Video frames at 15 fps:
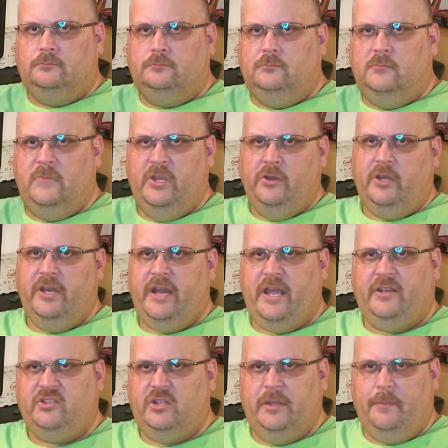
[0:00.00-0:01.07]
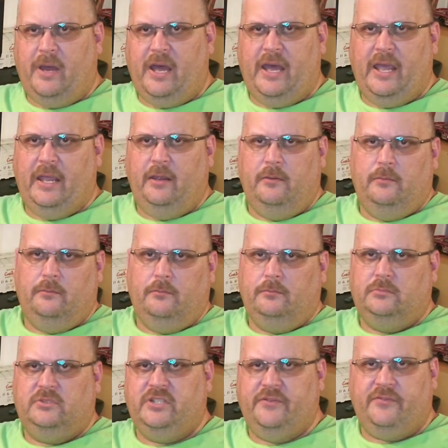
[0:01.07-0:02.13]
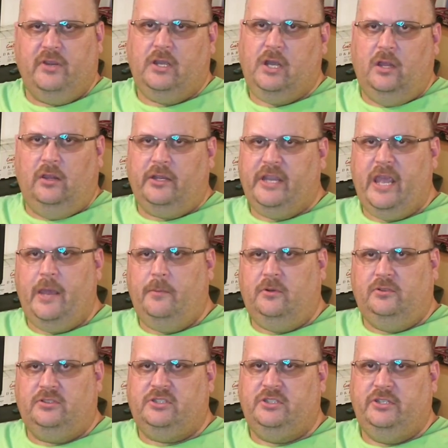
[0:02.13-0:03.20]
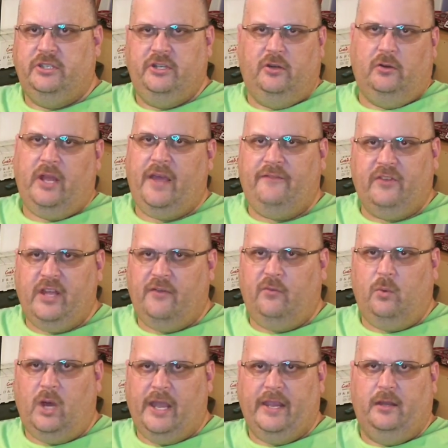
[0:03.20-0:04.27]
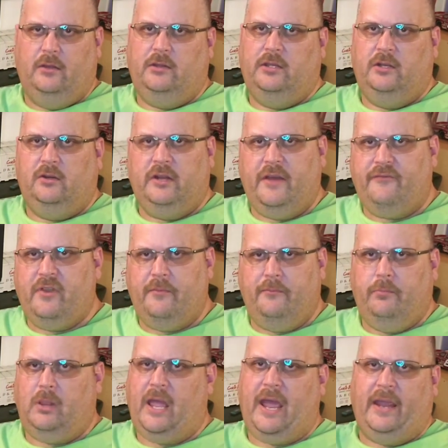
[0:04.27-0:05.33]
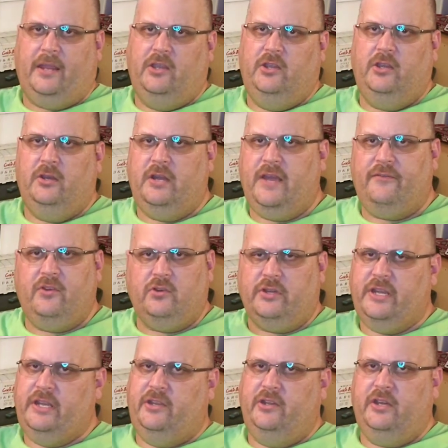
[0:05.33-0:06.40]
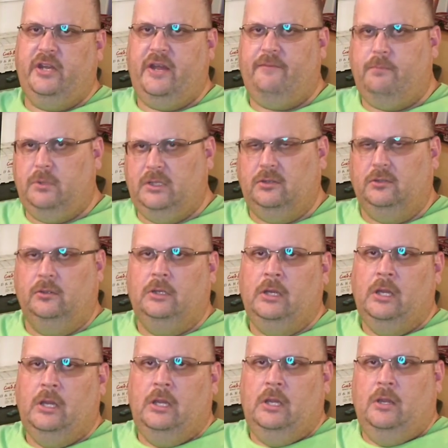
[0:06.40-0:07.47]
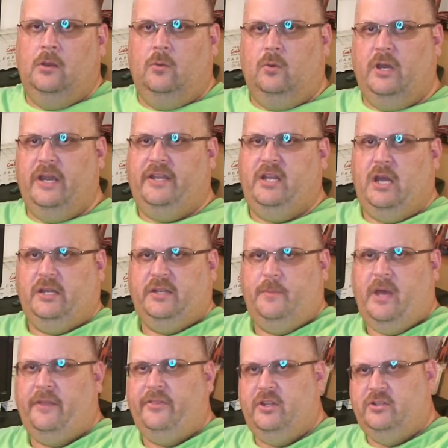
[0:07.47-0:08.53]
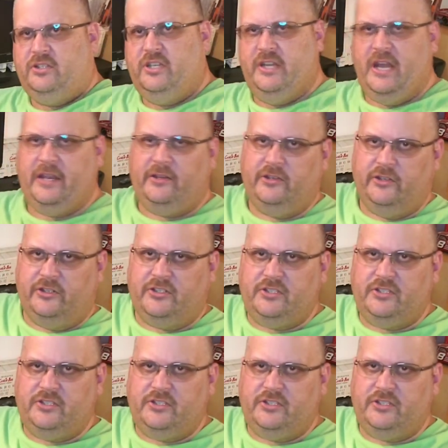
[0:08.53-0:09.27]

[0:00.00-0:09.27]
you can actually buy different color cables. You don't have to have white. You don't have to have black. You can have green. You can have blue. Where I talked about those connectors.